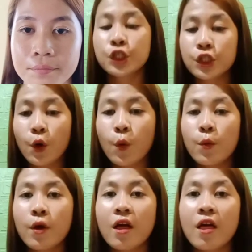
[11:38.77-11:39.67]
So
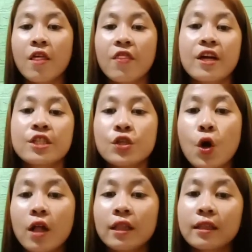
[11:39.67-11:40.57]
that's
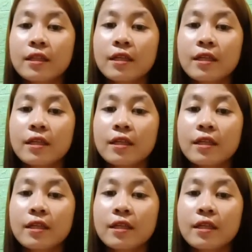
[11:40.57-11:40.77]
all